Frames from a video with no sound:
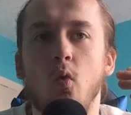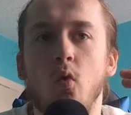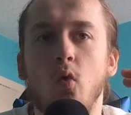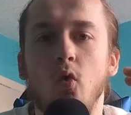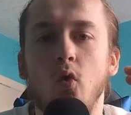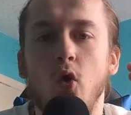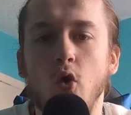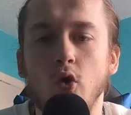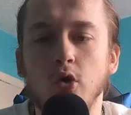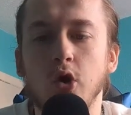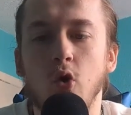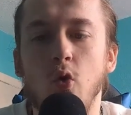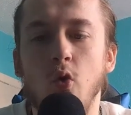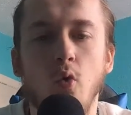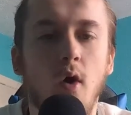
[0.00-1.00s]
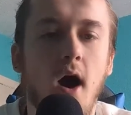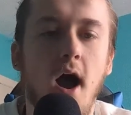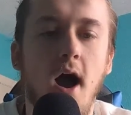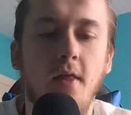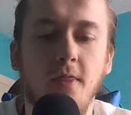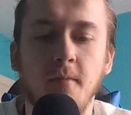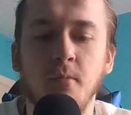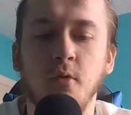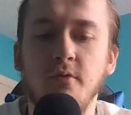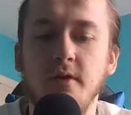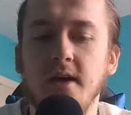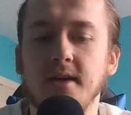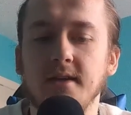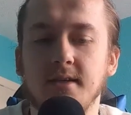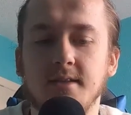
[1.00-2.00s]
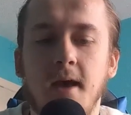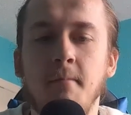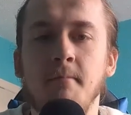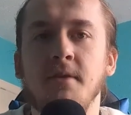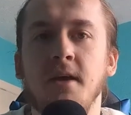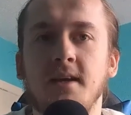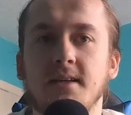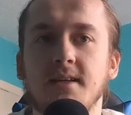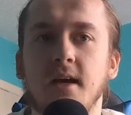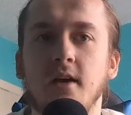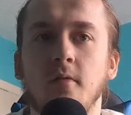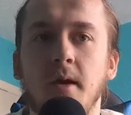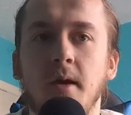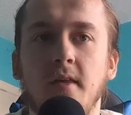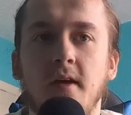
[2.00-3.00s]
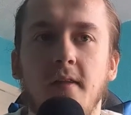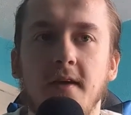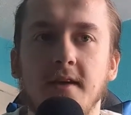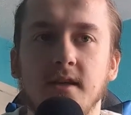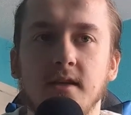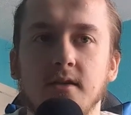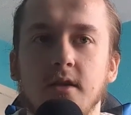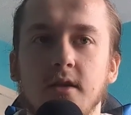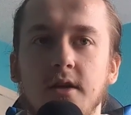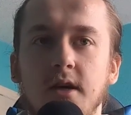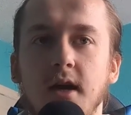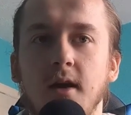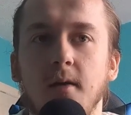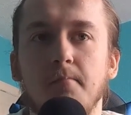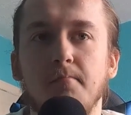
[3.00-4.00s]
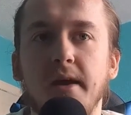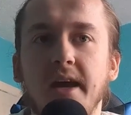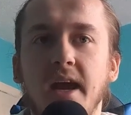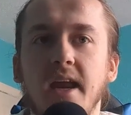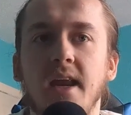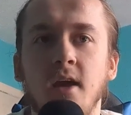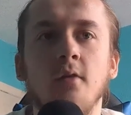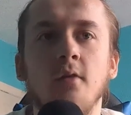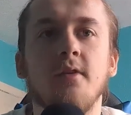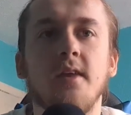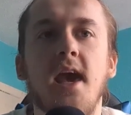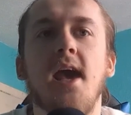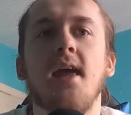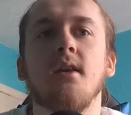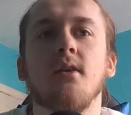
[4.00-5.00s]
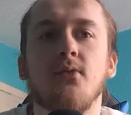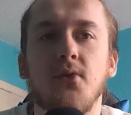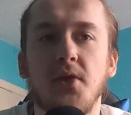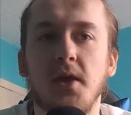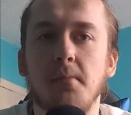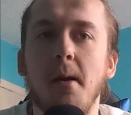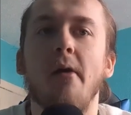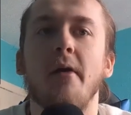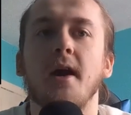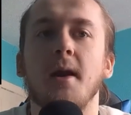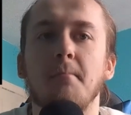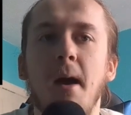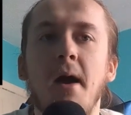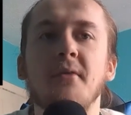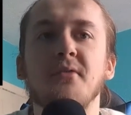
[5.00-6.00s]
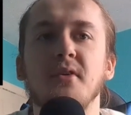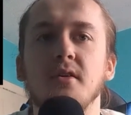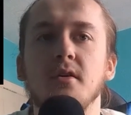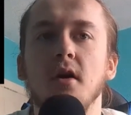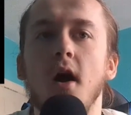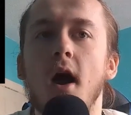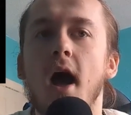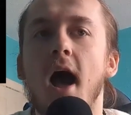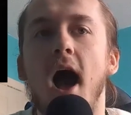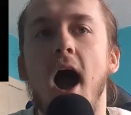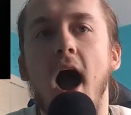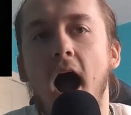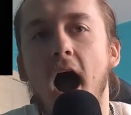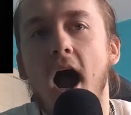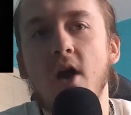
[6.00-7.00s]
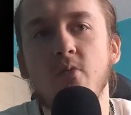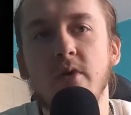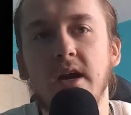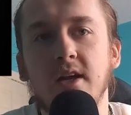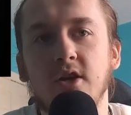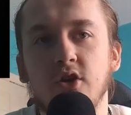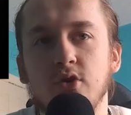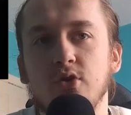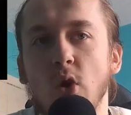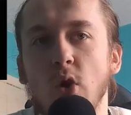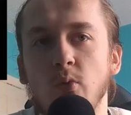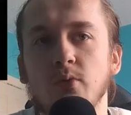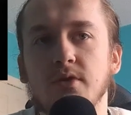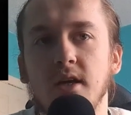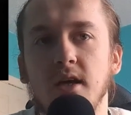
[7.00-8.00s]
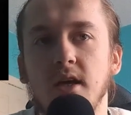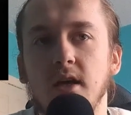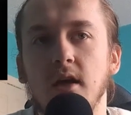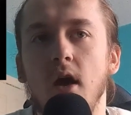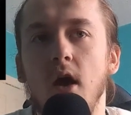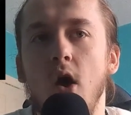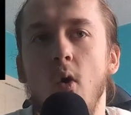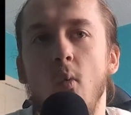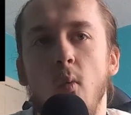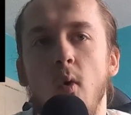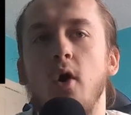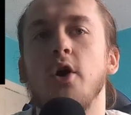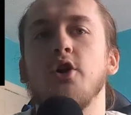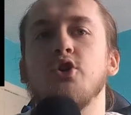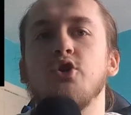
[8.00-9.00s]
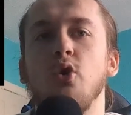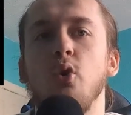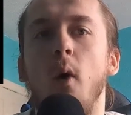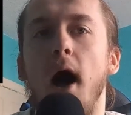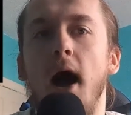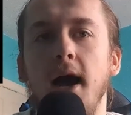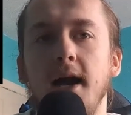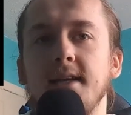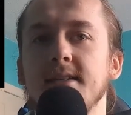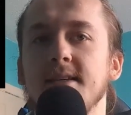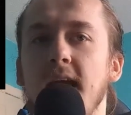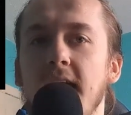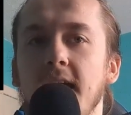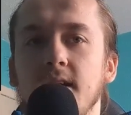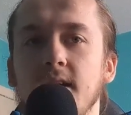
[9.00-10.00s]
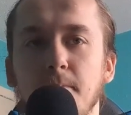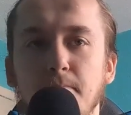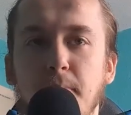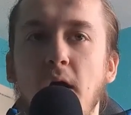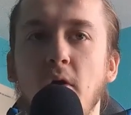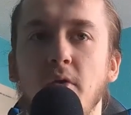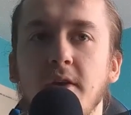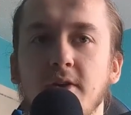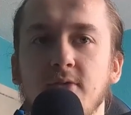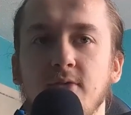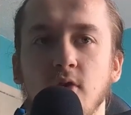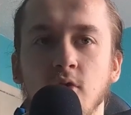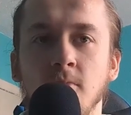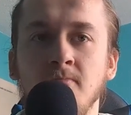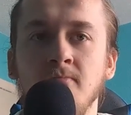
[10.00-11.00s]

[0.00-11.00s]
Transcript: Although the movie is attempting to tell me that this is the beginning of the end for the American mafia, I really just don't see what is so high stakes about this film.